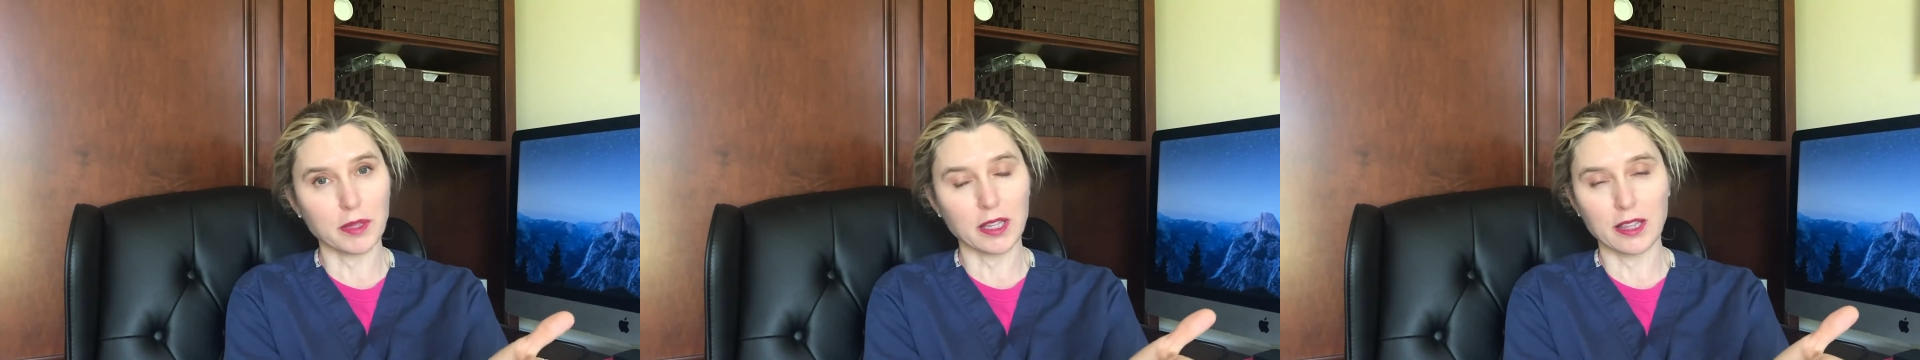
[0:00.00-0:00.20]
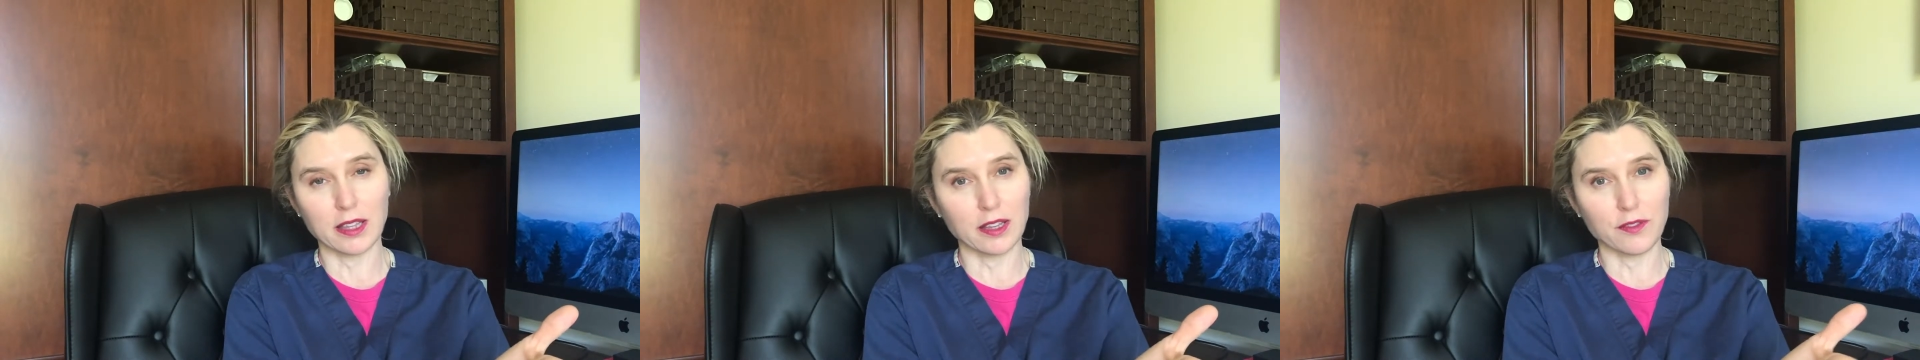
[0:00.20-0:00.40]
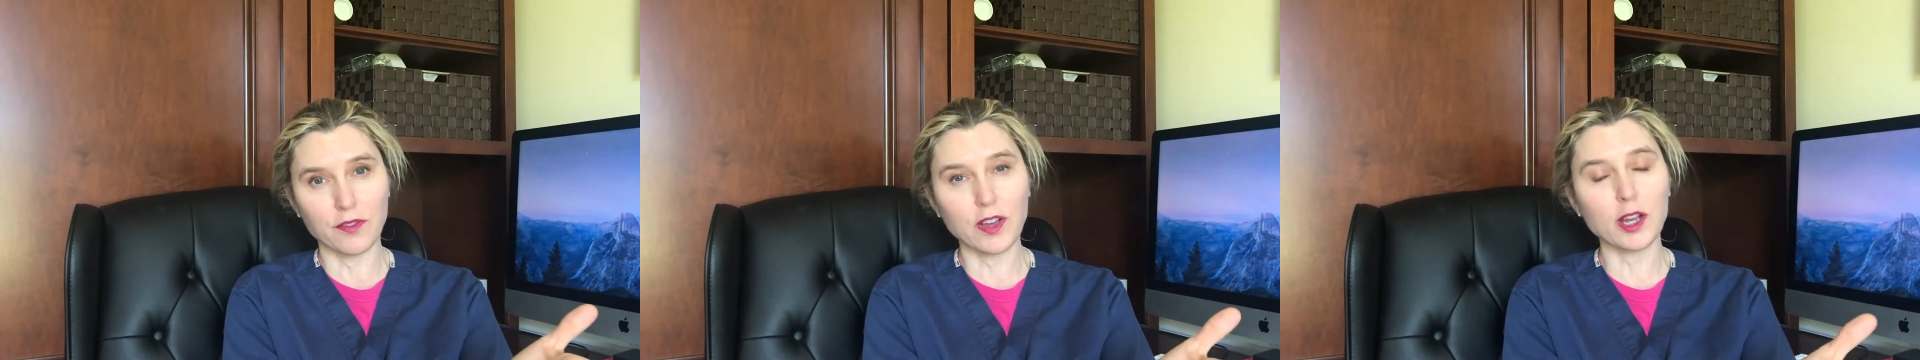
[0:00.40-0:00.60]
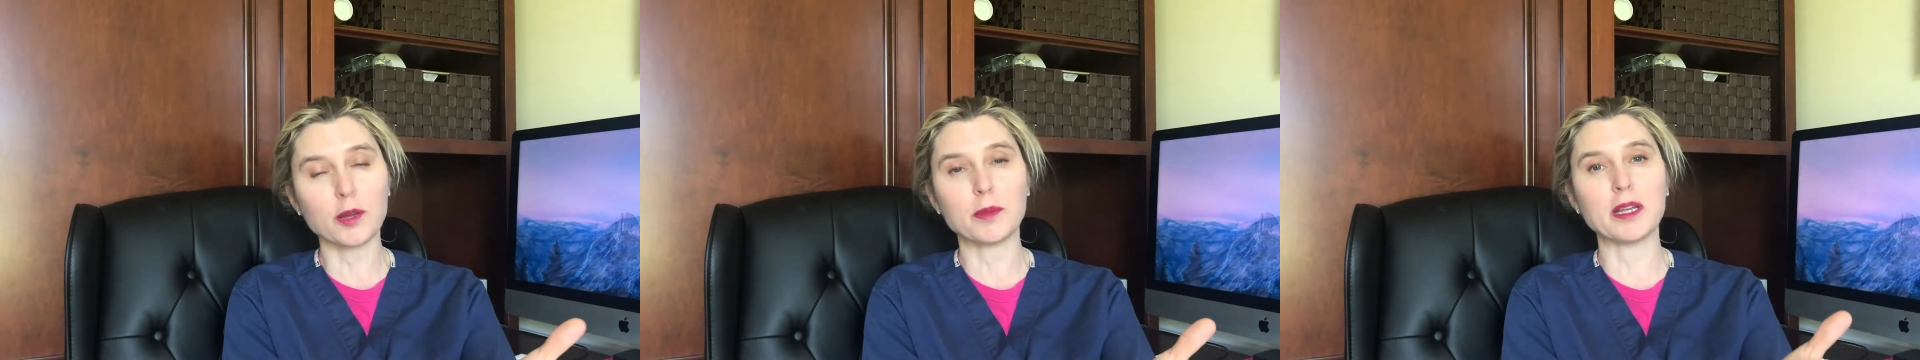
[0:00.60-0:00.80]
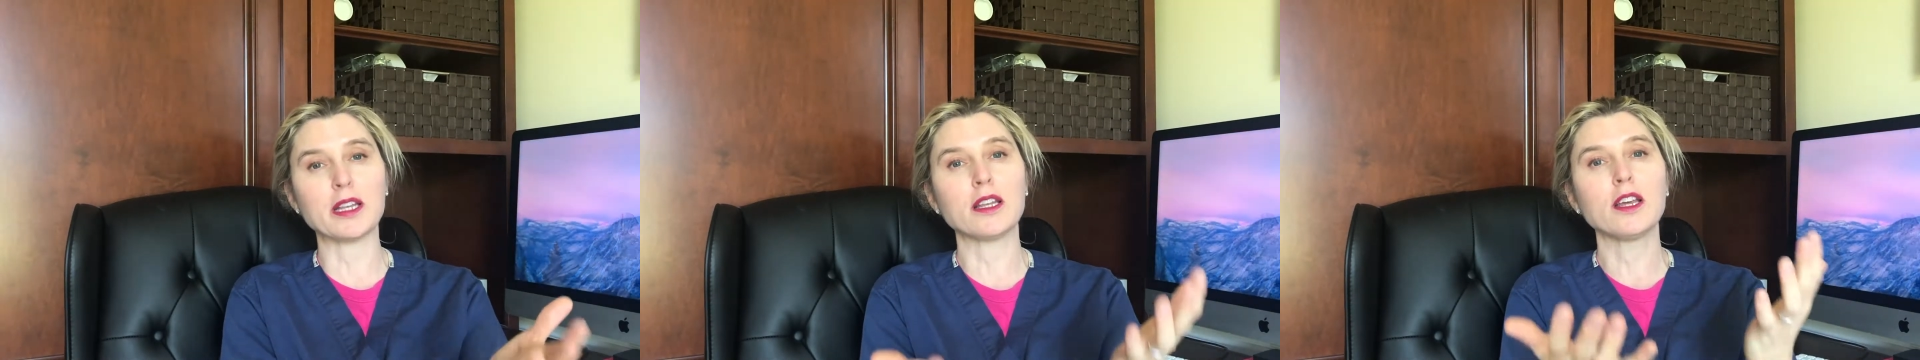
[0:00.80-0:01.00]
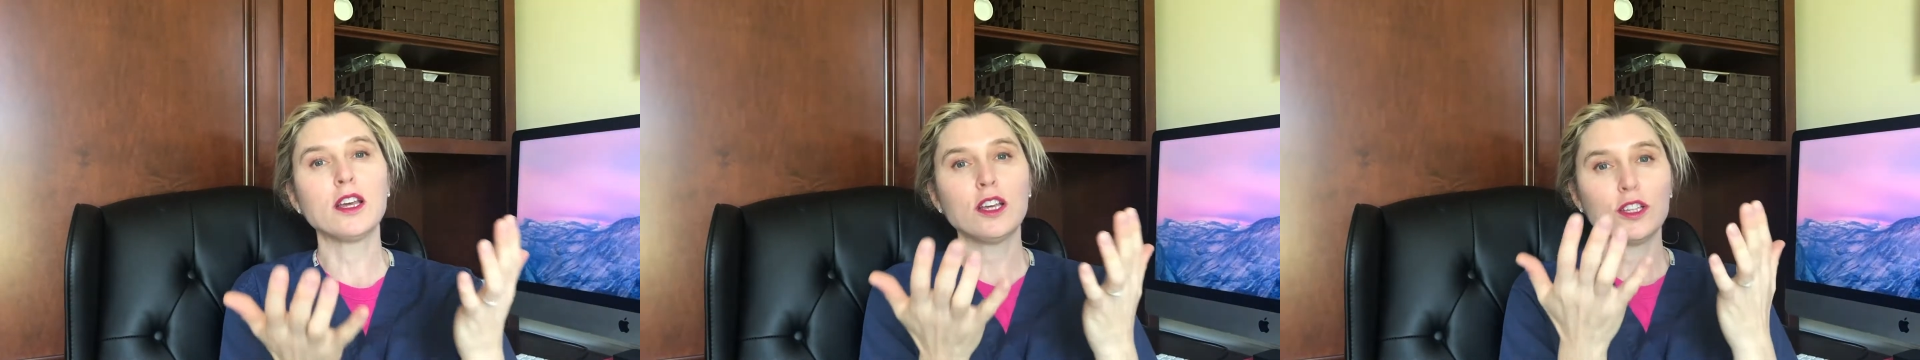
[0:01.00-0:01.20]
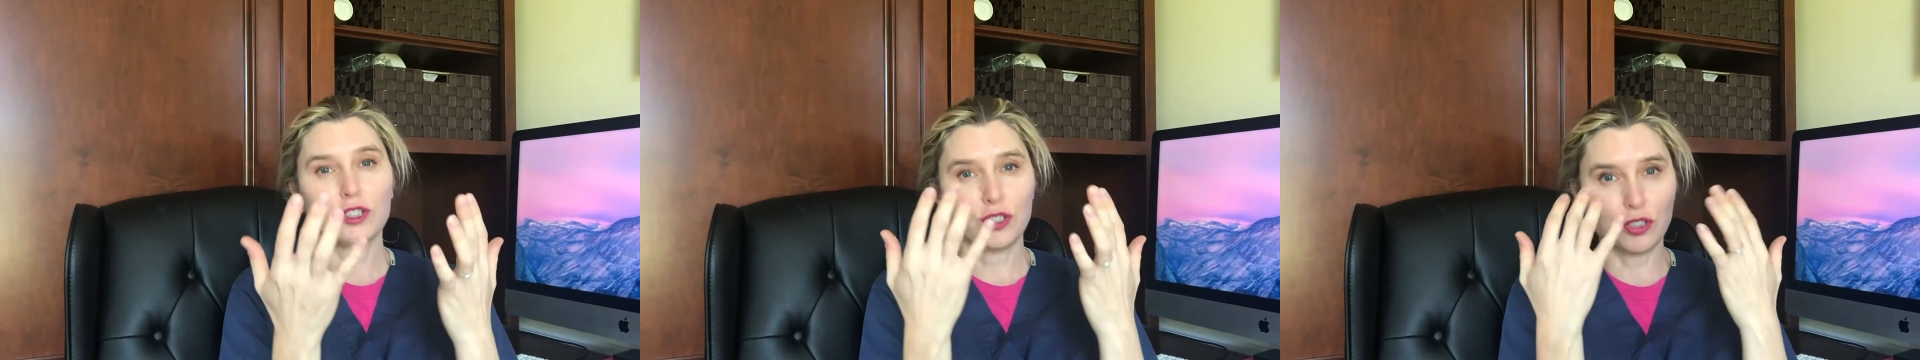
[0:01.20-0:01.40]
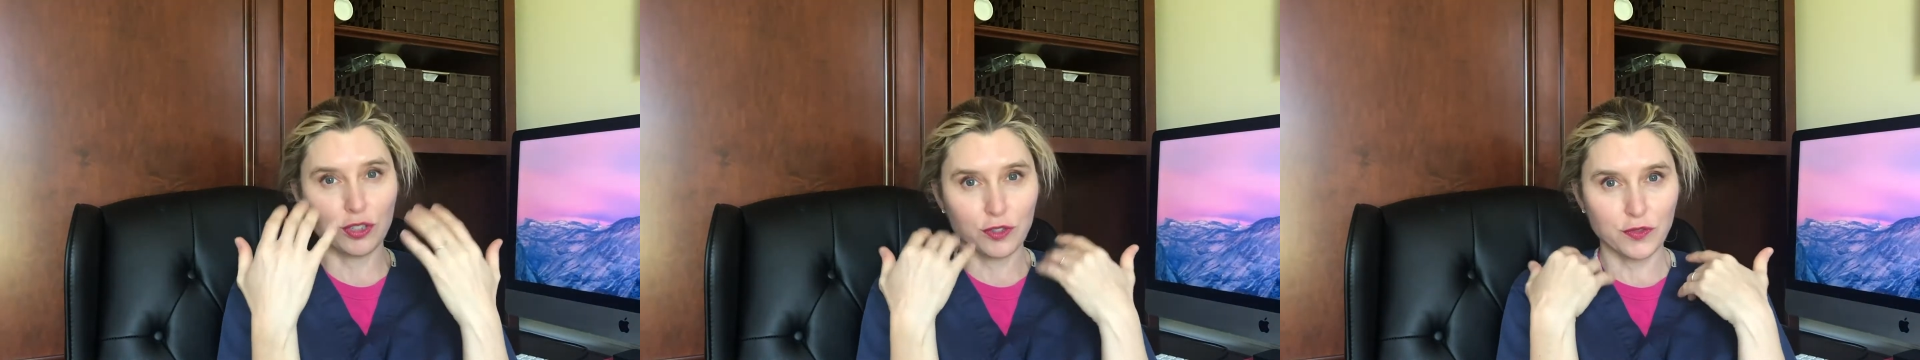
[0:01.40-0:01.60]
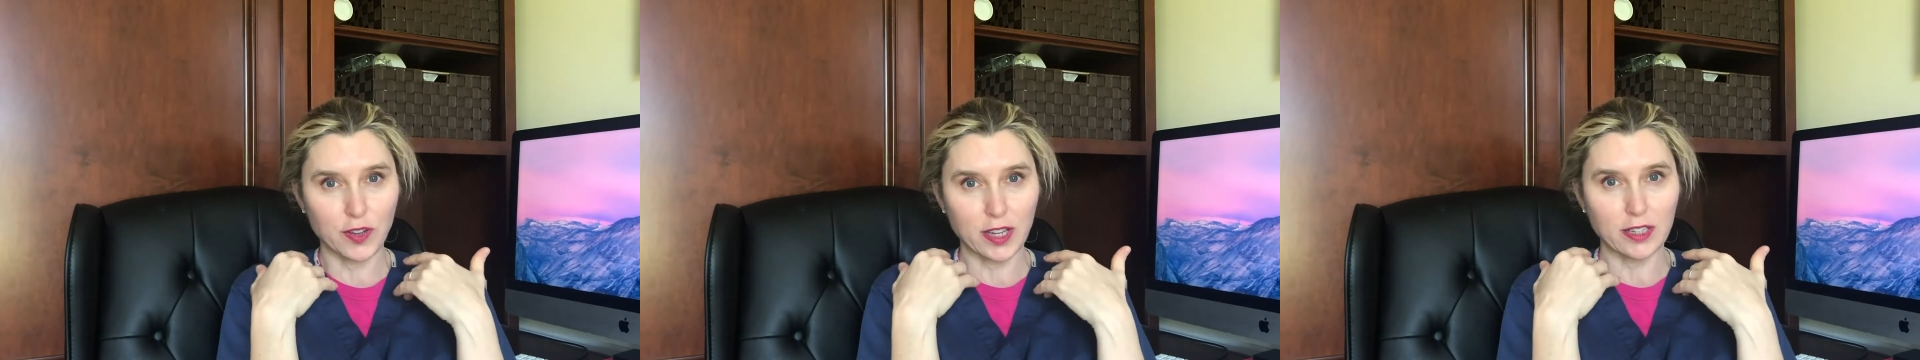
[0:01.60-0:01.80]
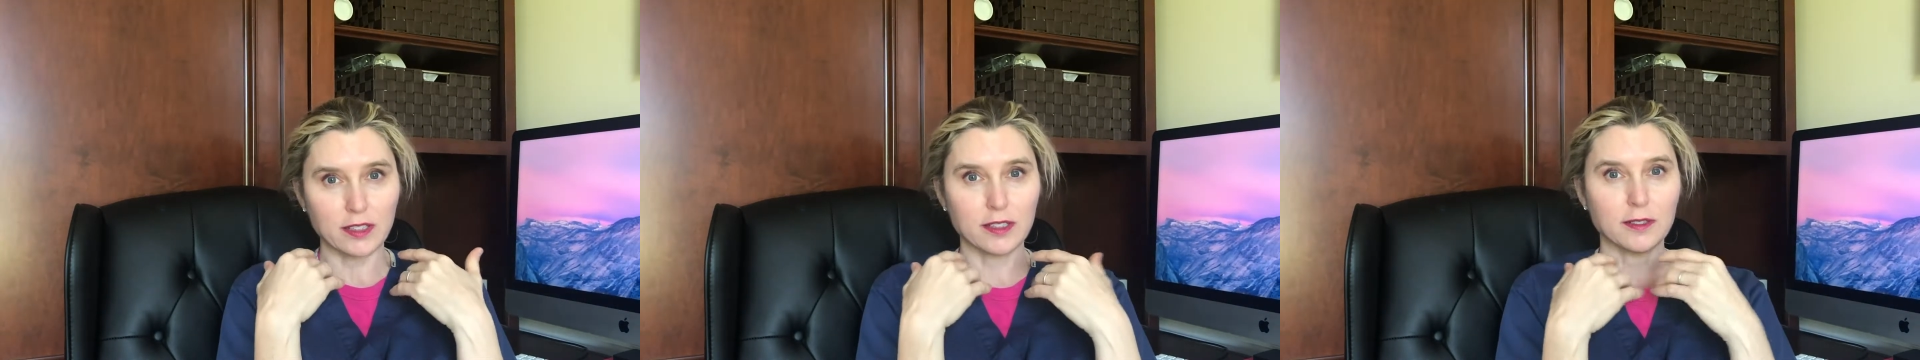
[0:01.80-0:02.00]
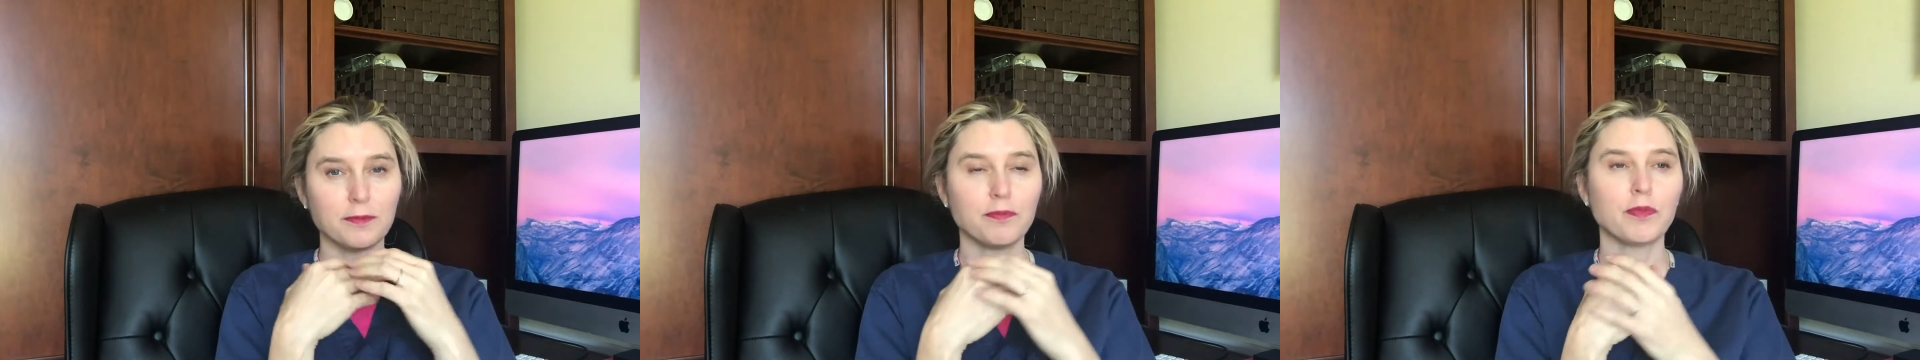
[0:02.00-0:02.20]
in the environment to your face.